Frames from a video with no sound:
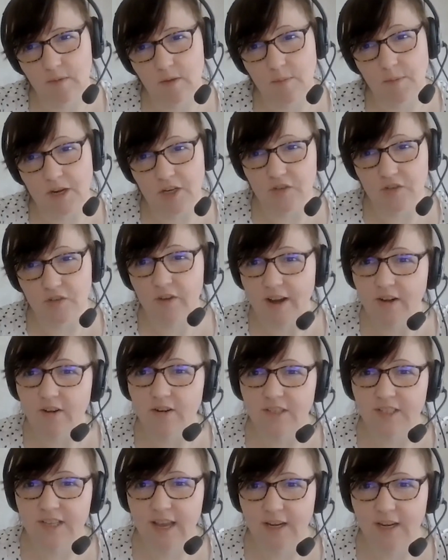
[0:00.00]
patient
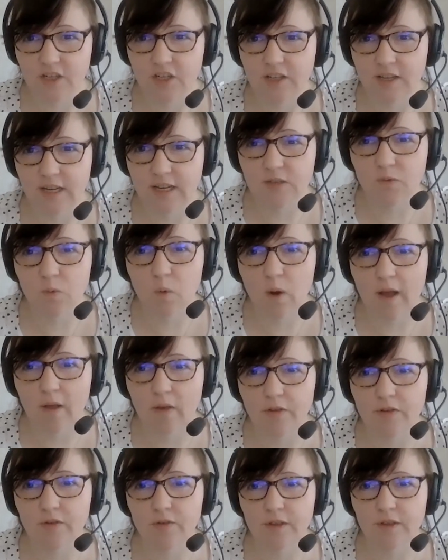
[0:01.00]
records actually as well,
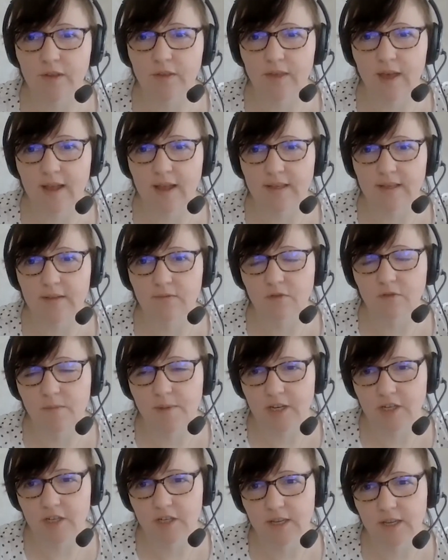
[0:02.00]
so that
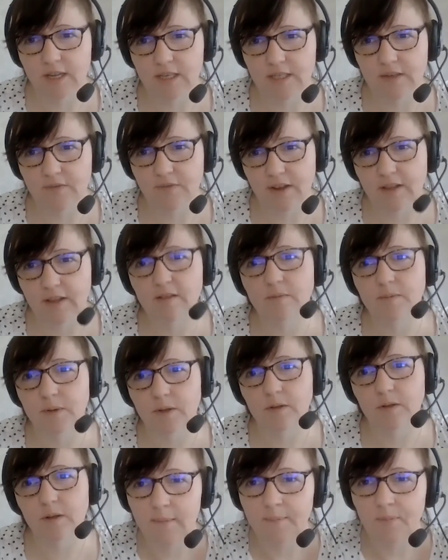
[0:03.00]
information is
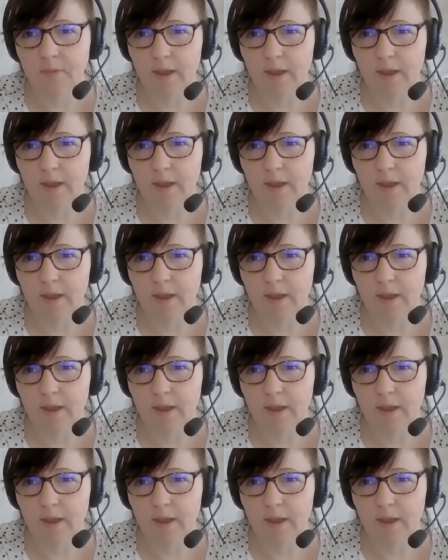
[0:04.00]
available.